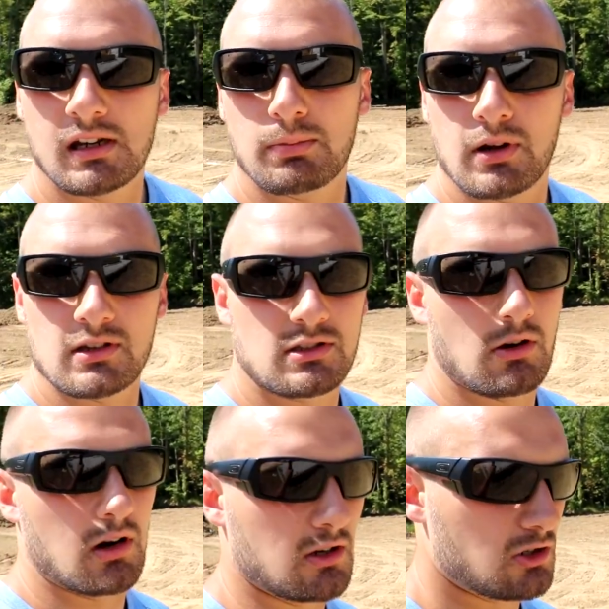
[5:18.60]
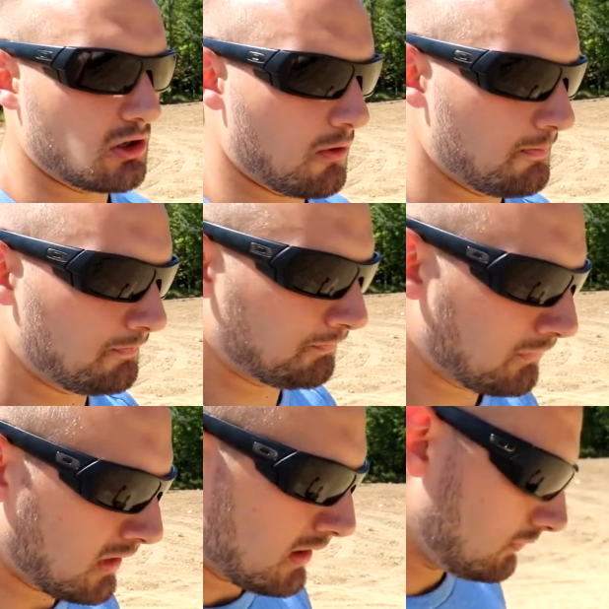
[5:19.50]
to put in storage. So
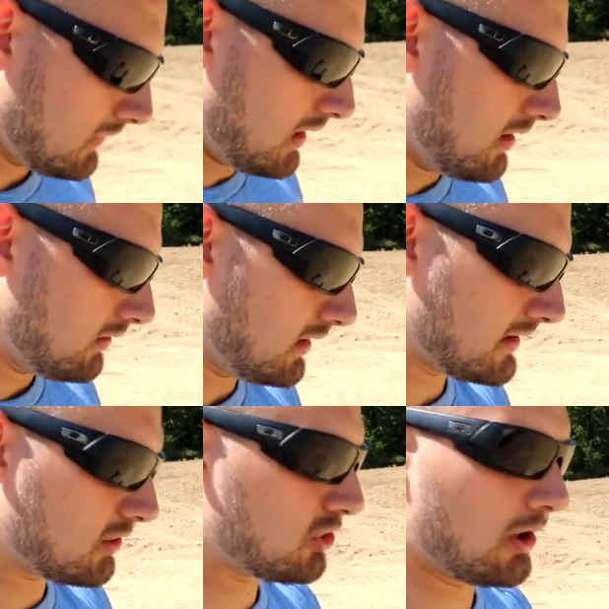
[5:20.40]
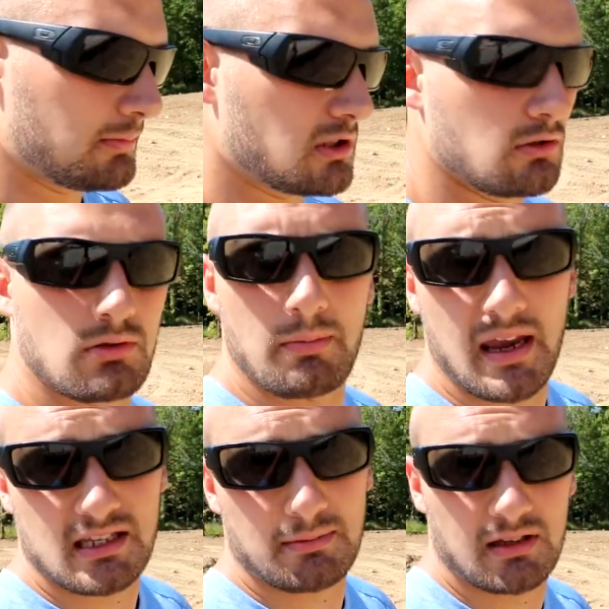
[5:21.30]
let's jump to the
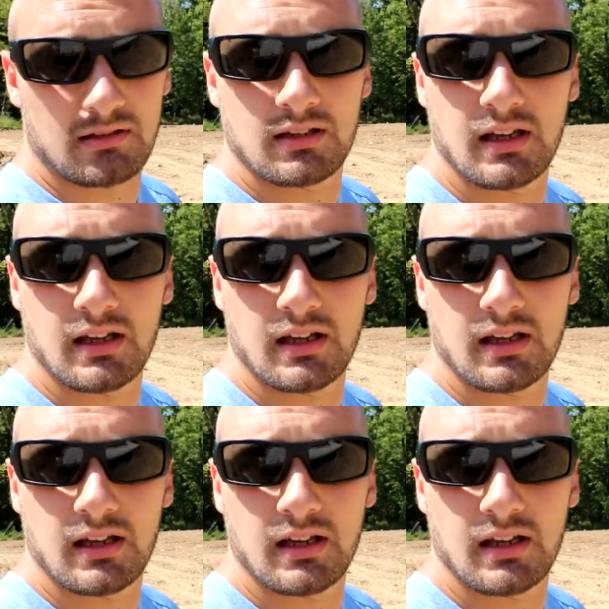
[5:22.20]
basement